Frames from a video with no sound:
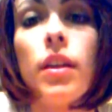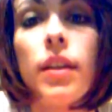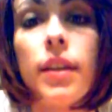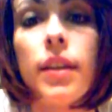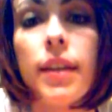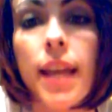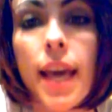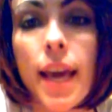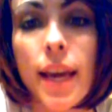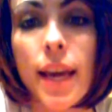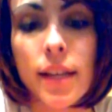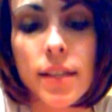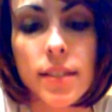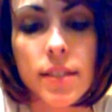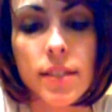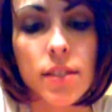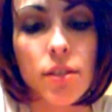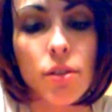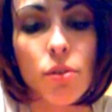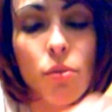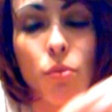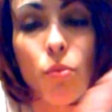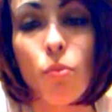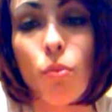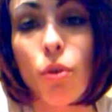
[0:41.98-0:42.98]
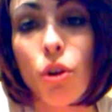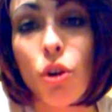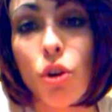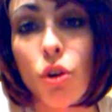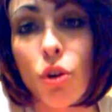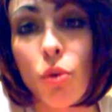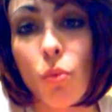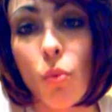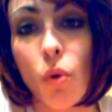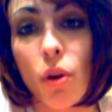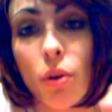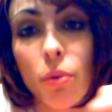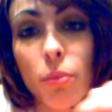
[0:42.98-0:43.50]
Next, we're going
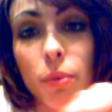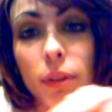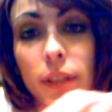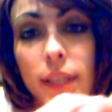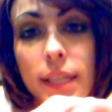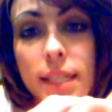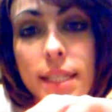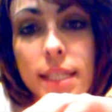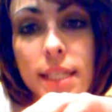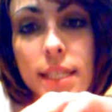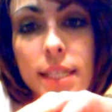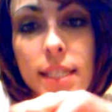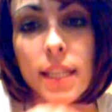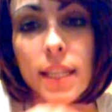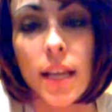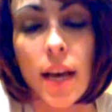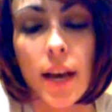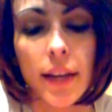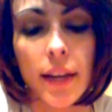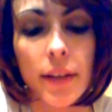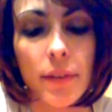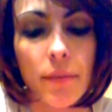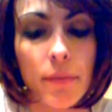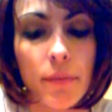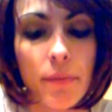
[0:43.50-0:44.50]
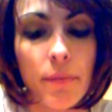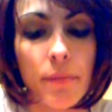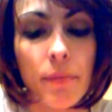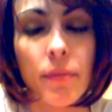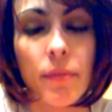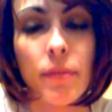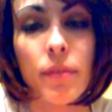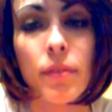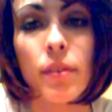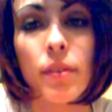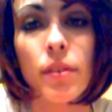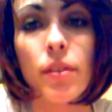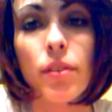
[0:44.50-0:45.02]
to want to release the slide.
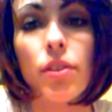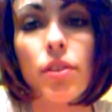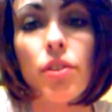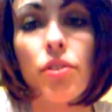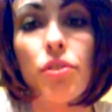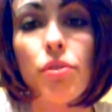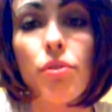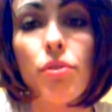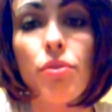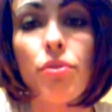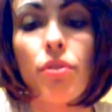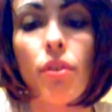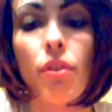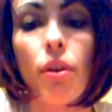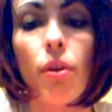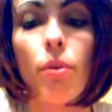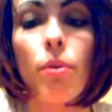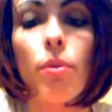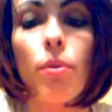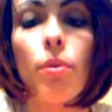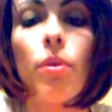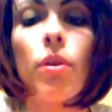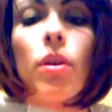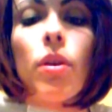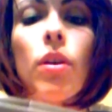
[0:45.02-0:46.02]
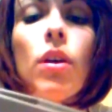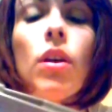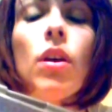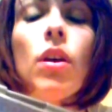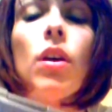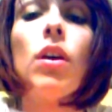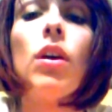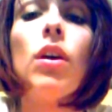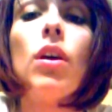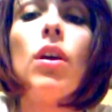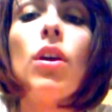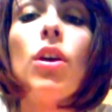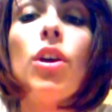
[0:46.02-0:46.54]
To do so,
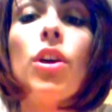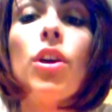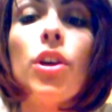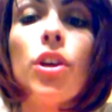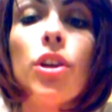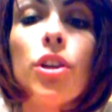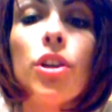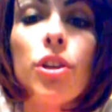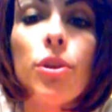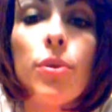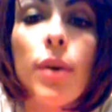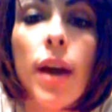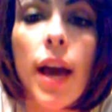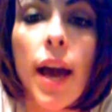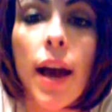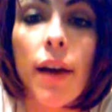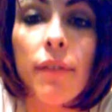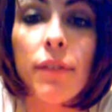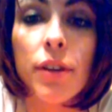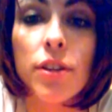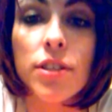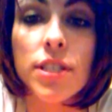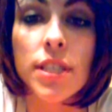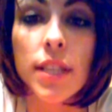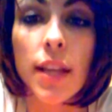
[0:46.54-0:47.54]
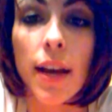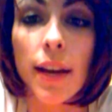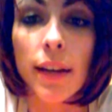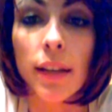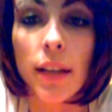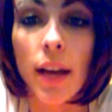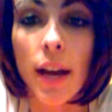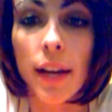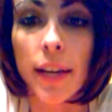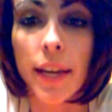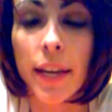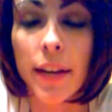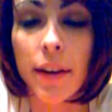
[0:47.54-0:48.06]
you have your slide
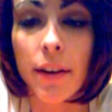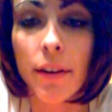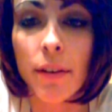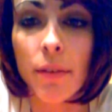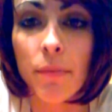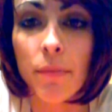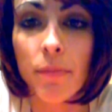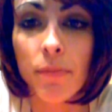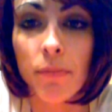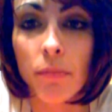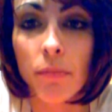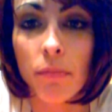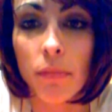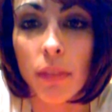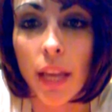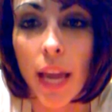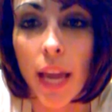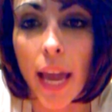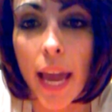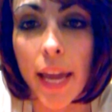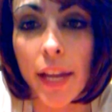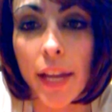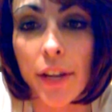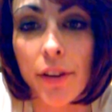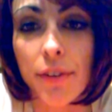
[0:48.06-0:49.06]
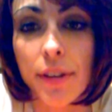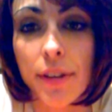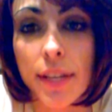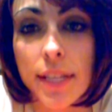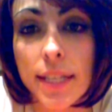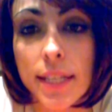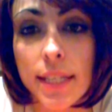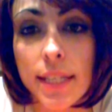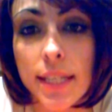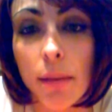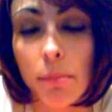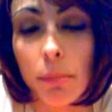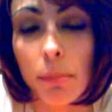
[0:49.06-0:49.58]
lock here and your
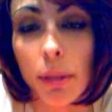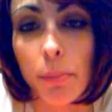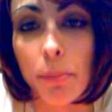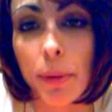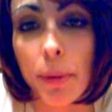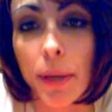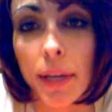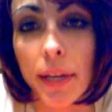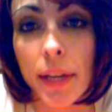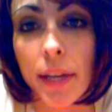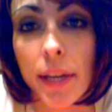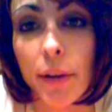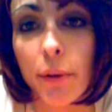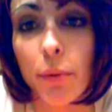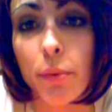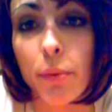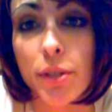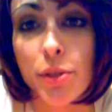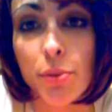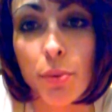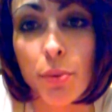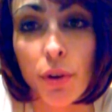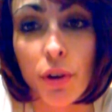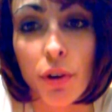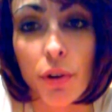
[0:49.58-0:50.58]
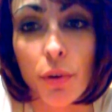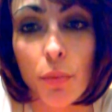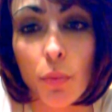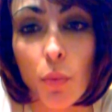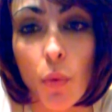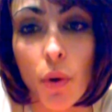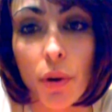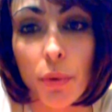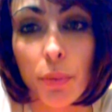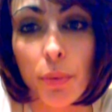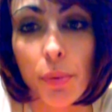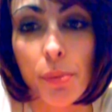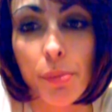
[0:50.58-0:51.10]
disassembly pin here, which we're going to
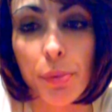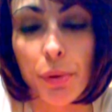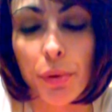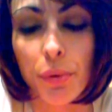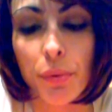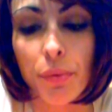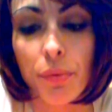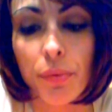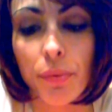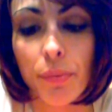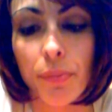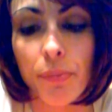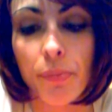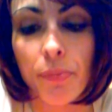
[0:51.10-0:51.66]
want to remove.